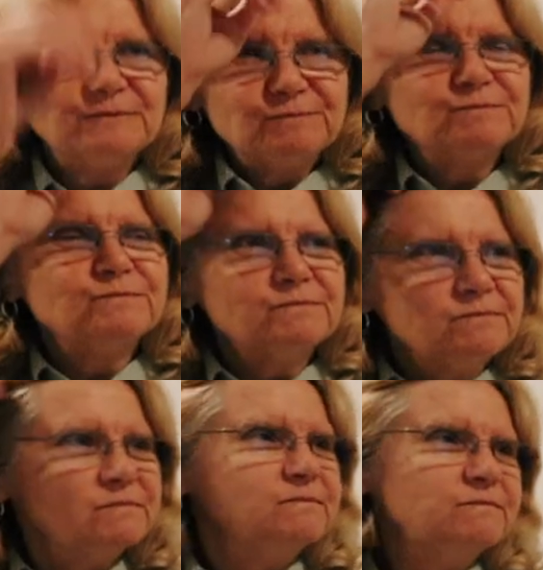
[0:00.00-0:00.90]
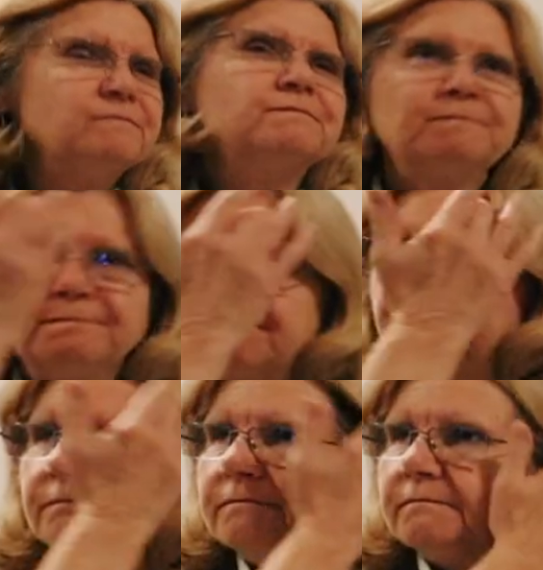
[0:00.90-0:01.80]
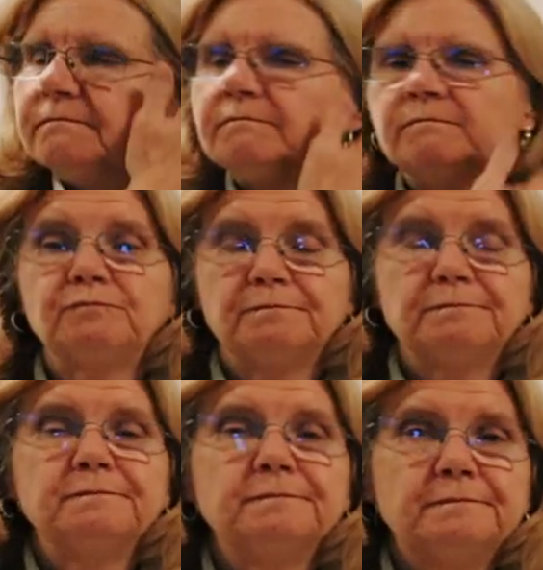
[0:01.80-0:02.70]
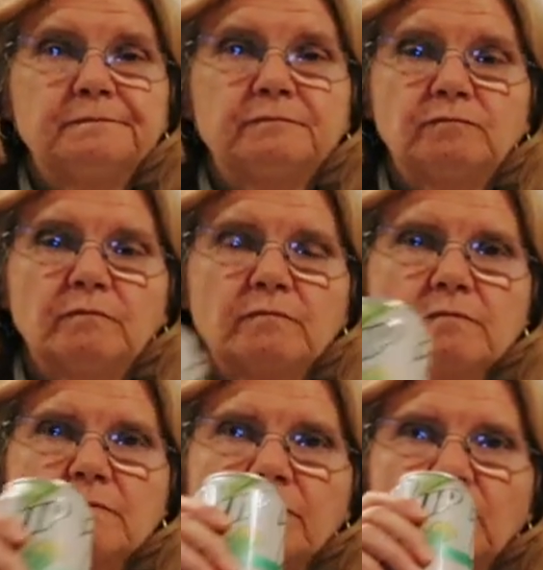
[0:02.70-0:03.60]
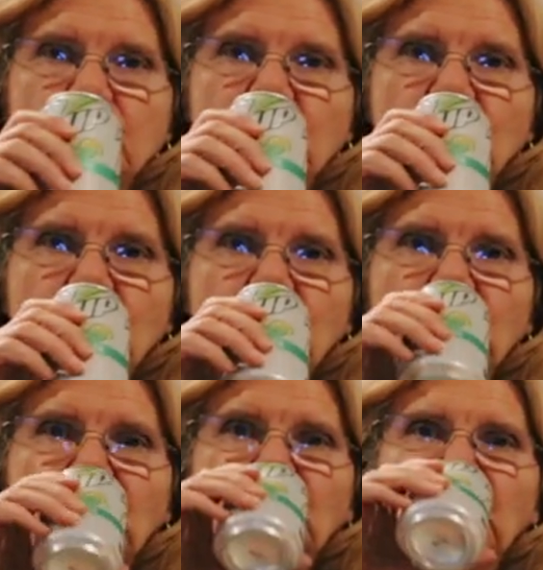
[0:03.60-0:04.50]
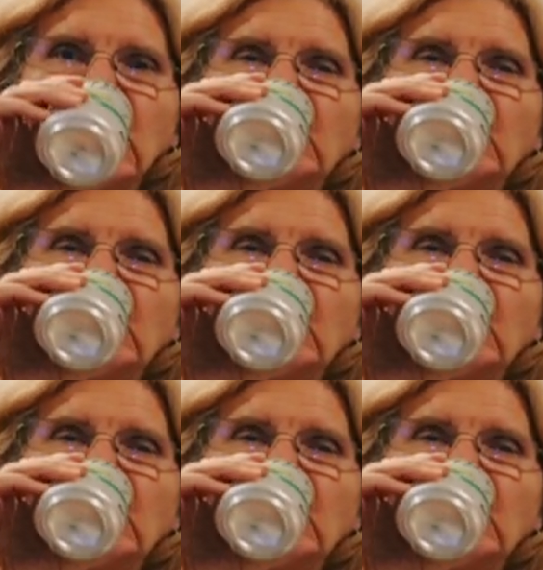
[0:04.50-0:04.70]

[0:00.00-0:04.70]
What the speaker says: [no speech]